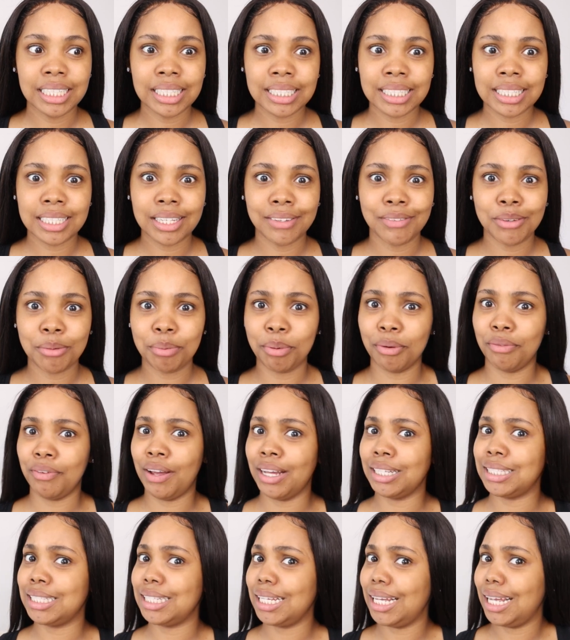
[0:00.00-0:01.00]
DStv
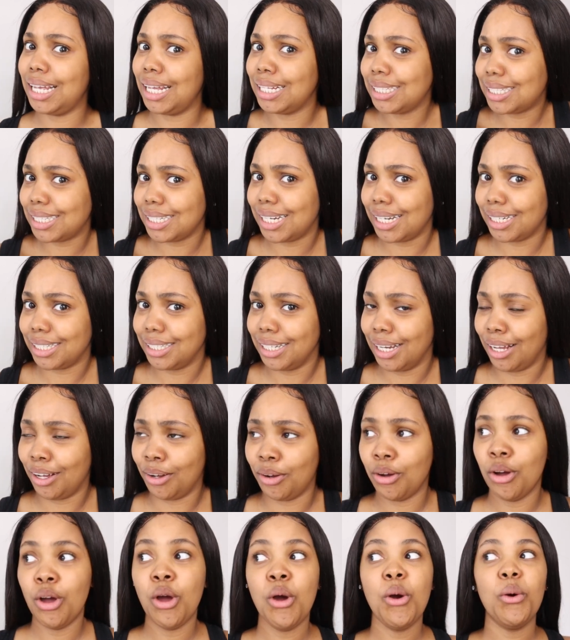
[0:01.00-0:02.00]
provides internet
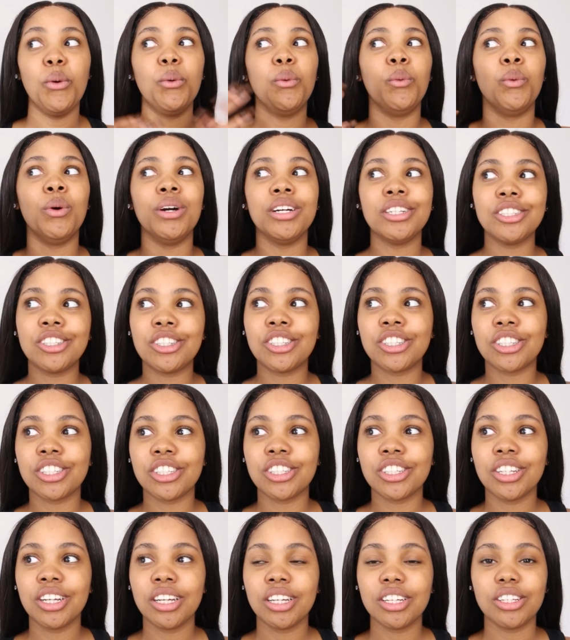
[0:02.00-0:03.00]
now,
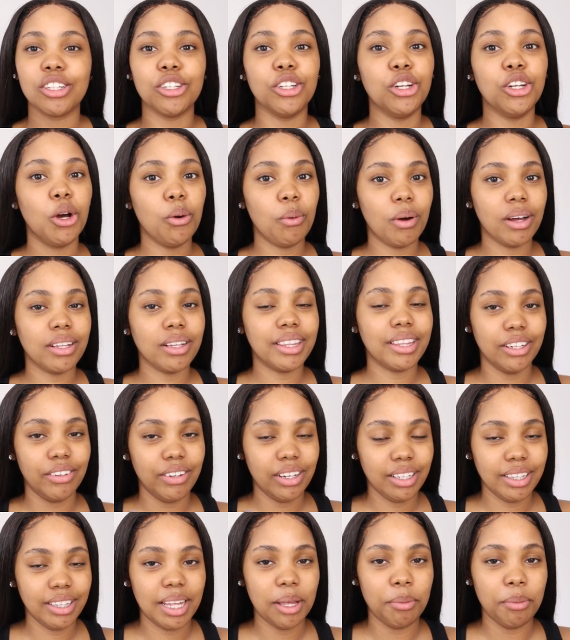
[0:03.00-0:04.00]
which, you know what, they're
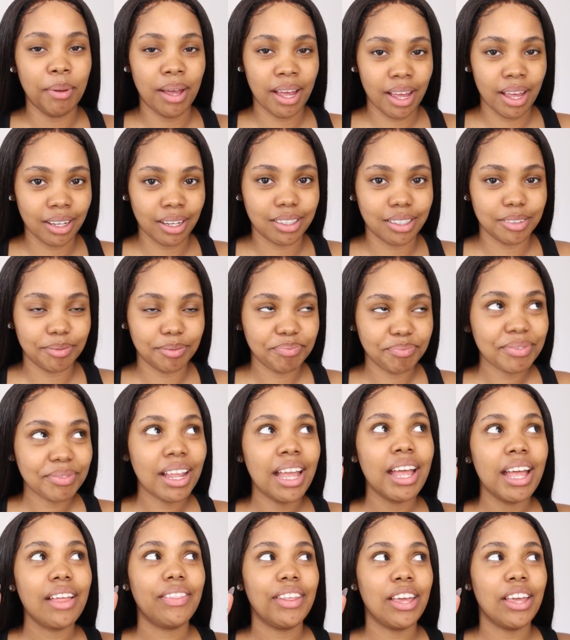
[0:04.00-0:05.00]
in their bag.
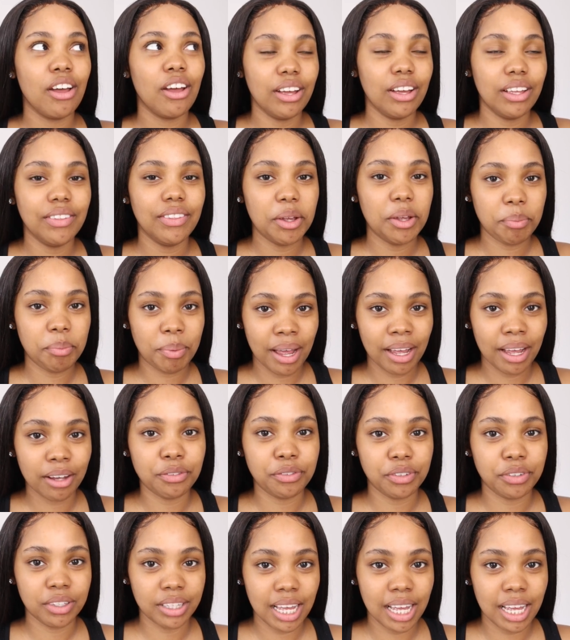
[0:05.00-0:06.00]
They are in their bag
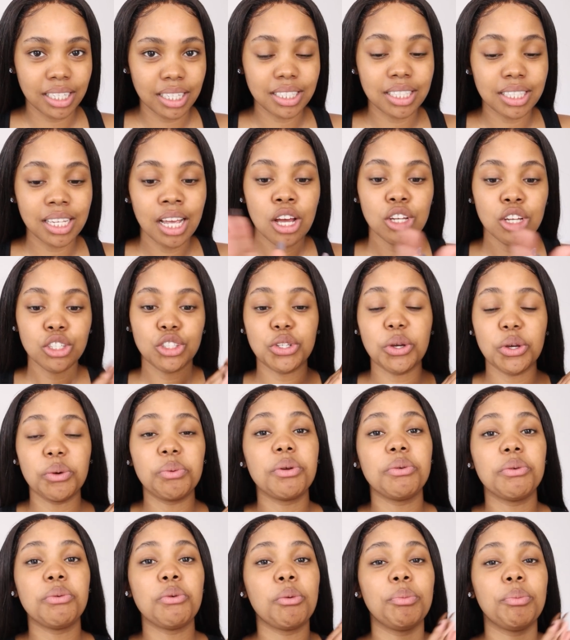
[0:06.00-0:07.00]
for that. So
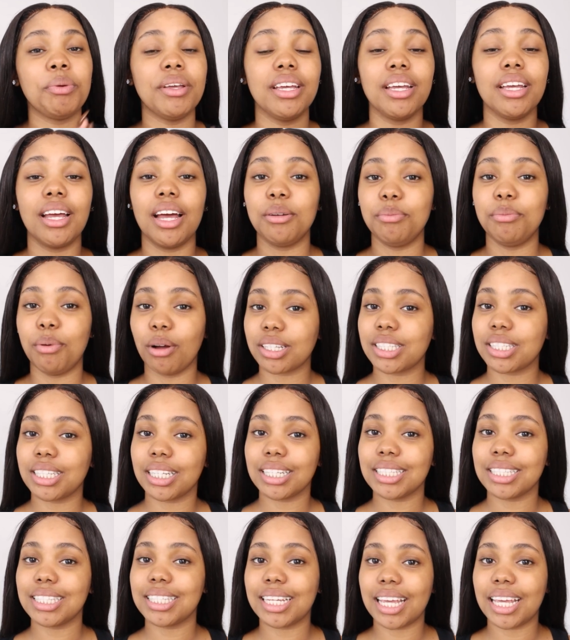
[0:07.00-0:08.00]
we will be unboxing
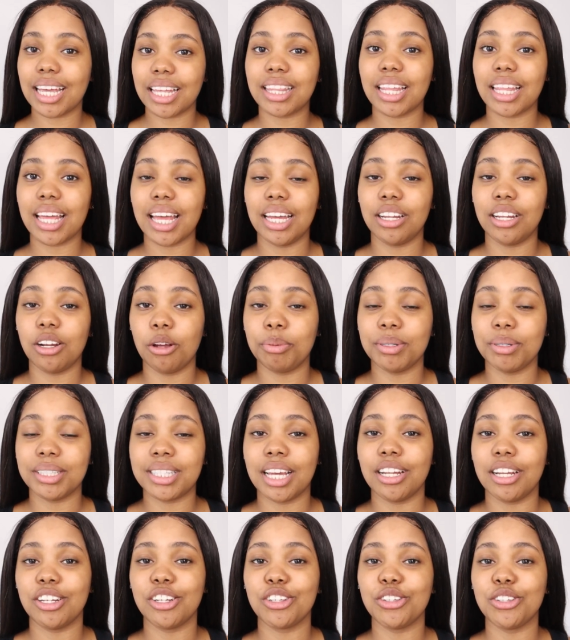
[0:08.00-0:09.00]
it together, and I'll be
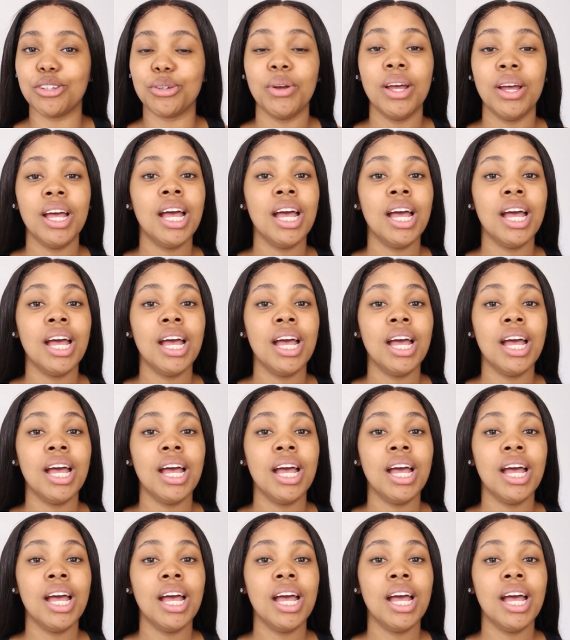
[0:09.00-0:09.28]
telling you